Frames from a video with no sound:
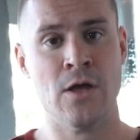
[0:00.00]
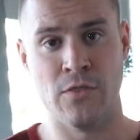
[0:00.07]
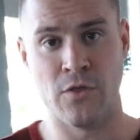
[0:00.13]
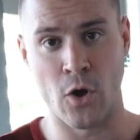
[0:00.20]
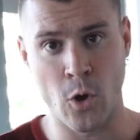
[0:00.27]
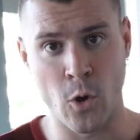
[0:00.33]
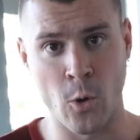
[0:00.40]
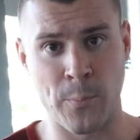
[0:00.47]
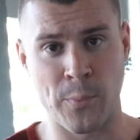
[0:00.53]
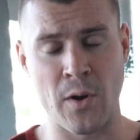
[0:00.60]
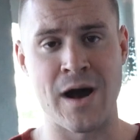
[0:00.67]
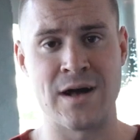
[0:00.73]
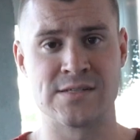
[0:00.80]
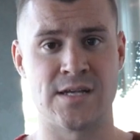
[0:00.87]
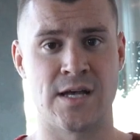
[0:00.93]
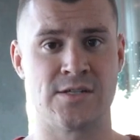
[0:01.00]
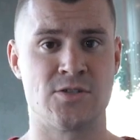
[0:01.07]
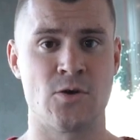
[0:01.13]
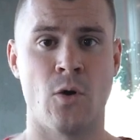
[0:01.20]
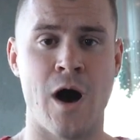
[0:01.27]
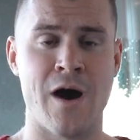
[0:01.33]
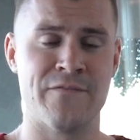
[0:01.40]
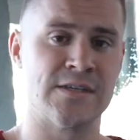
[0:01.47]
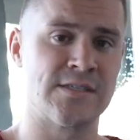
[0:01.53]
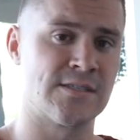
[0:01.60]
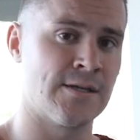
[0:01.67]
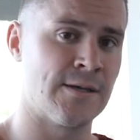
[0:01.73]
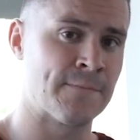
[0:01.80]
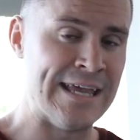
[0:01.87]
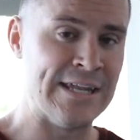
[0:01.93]
the whole process. So
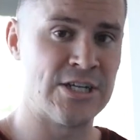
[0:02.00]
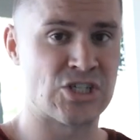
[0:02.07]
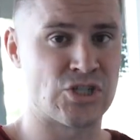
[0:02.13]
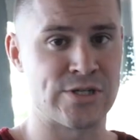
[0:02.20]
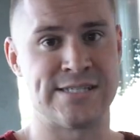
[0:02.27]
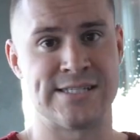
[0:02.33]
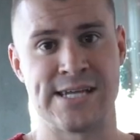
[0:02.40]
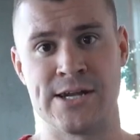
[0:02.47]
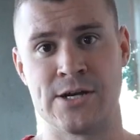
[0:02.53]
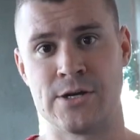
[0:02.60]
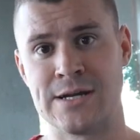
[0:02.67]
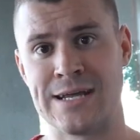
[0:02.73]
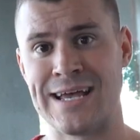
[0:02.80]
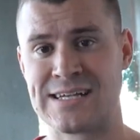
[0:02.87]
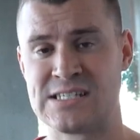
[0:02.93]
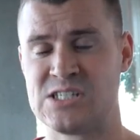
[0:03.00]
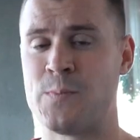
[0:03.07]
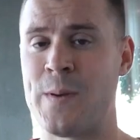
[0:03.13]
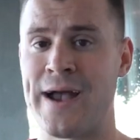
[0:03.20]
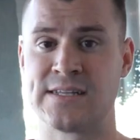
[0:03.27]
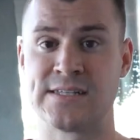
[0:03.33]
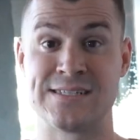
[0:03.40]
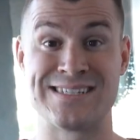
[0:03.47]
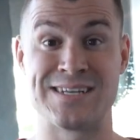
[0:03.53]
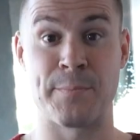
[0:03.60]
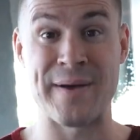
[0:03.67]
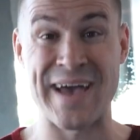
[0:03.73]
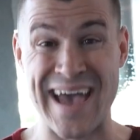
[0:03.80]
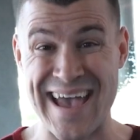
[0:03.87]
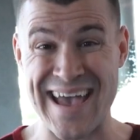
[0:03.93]
obviously, industry standard expects to
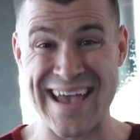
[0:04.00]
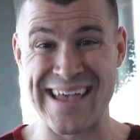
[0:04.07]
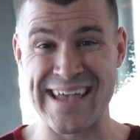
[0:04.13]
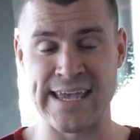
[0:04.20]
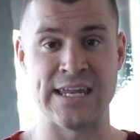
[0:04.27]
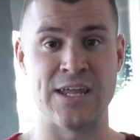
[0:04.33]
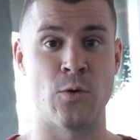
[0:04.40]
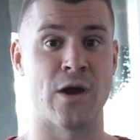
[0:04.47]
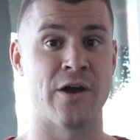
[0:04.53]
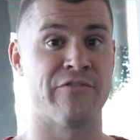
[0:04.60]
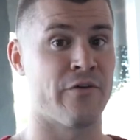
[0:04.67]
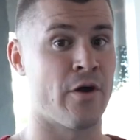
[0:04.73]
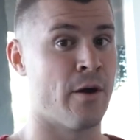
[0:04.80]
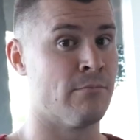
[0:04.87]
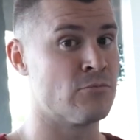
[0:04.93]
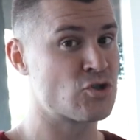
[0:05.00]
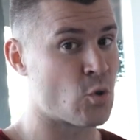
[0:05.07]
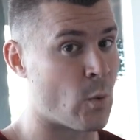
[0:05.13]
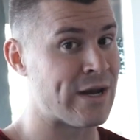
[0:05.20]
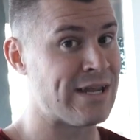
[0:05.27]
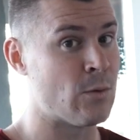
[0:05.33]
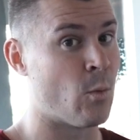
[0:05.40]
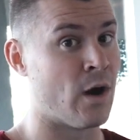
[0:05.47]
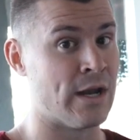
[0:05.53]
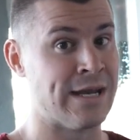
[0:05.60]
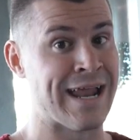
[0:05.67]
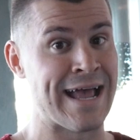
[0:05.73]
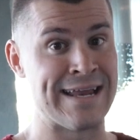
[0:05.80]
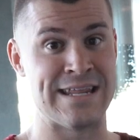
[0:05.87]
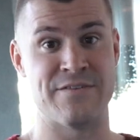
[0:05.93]
pay anywhere from
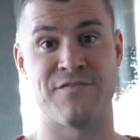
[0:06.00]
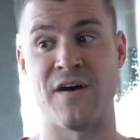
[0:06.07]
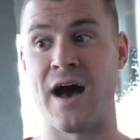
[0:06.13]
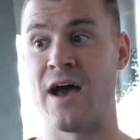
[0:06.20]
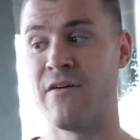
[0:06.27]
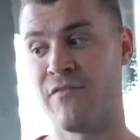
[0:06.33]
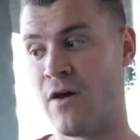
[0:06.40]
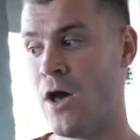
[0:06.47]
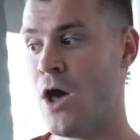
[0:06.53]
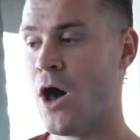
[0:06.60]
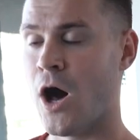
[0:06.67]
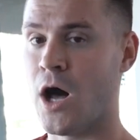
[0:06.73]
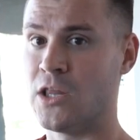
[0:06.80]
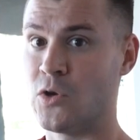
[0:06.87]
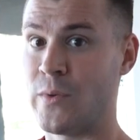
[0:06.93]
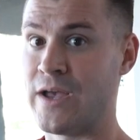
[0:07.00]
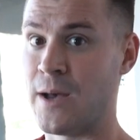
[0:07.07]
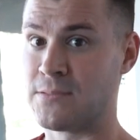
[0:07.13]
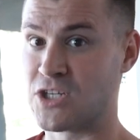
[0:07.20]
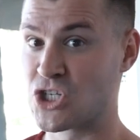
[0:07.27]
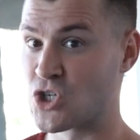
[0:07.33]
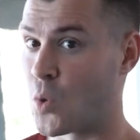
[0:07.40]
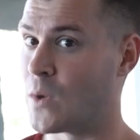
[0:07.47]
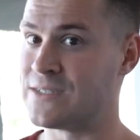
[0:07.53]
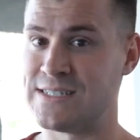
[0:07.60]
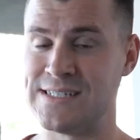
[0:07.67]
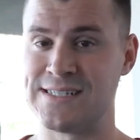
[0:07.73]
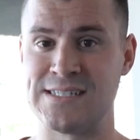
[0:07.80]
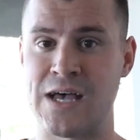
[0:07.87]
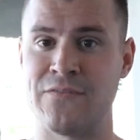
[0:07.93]
$21.95 all the way up to
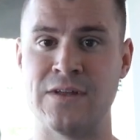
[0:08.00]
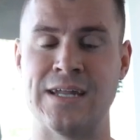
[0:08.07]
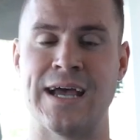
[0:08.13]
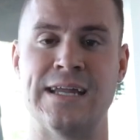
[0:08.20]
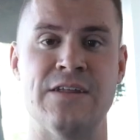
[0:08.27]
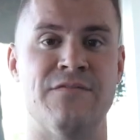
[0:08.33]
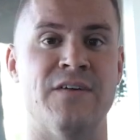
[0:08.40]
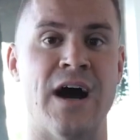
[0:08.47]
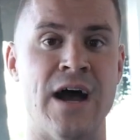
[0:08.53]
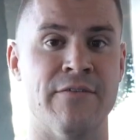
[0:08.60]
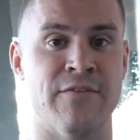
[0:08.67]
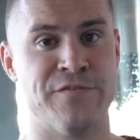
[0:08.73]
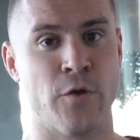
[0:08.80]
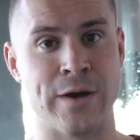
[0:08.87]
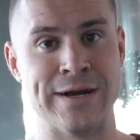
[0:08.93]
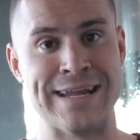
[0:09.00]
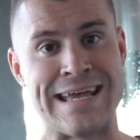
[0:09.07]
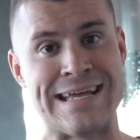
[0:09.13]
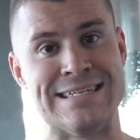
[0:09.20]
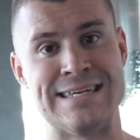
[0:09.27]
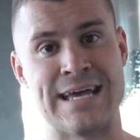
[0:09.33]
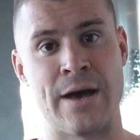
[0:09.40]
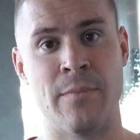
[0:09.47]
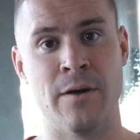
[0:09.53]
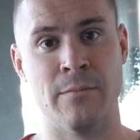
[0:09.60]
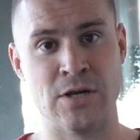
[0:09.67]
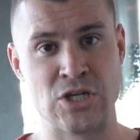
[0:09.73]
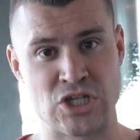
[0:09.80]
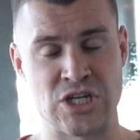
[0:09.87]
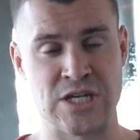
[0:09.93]
$27.95 for an ATM
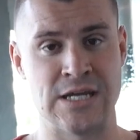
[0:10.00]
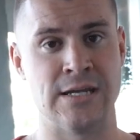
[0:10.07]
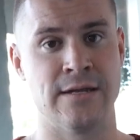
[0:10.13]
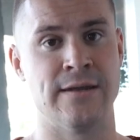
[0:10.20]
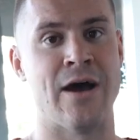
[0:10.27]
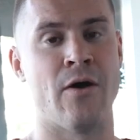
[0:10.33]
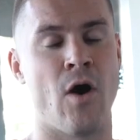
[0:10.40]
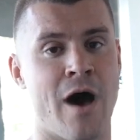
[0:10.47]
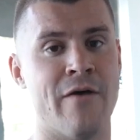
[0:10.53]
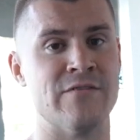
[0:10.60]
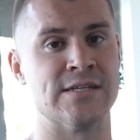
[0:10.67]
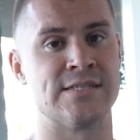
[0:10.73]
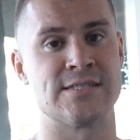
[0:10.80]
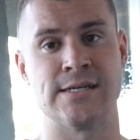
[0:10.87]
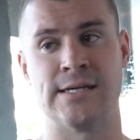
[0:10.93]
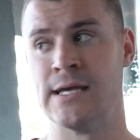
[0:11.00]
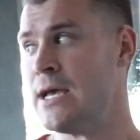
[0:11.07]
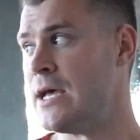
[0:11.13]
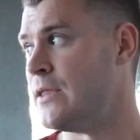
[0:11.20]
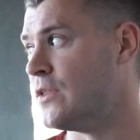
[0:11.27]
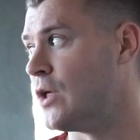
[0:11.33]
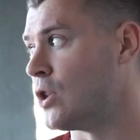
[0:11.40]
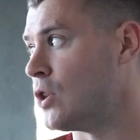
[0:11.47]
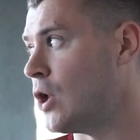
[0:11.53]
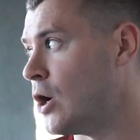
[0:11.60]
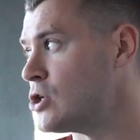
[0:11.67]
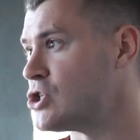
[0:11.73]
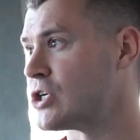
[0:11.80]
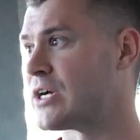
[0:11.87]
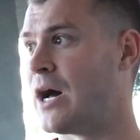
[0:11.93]
machine. Now, obviously, the
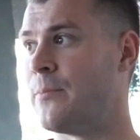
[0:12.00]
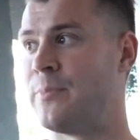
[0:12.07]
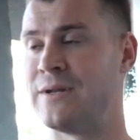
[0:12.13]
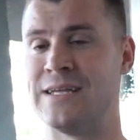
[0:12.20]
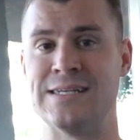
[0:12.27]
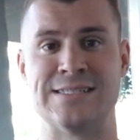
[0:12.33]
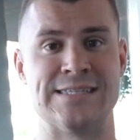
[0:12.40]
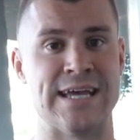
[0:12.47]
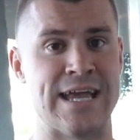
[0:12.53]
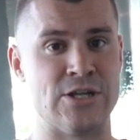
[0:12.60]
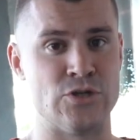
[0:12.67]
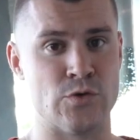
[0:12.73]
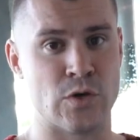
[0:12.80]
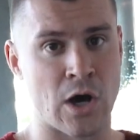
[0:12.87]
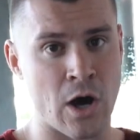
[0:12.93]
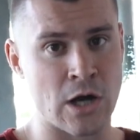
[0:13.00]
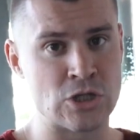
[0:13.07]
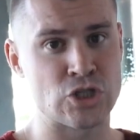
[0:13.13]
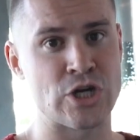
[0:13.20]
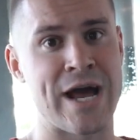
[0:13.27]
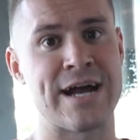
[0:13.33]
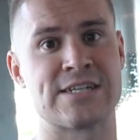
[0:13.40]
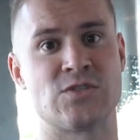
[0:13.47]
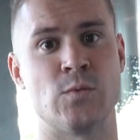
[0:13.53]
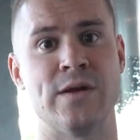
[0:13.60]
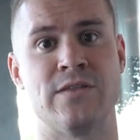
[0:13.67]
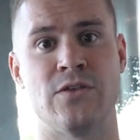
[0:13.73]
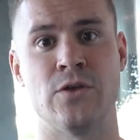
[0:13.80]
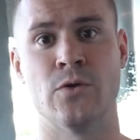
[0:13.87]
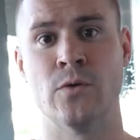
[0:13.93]
larger companies, they do contracts
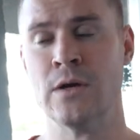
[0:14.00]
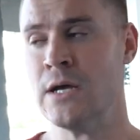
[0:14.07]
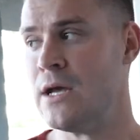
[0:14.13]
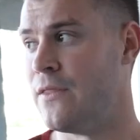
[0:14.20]
with you.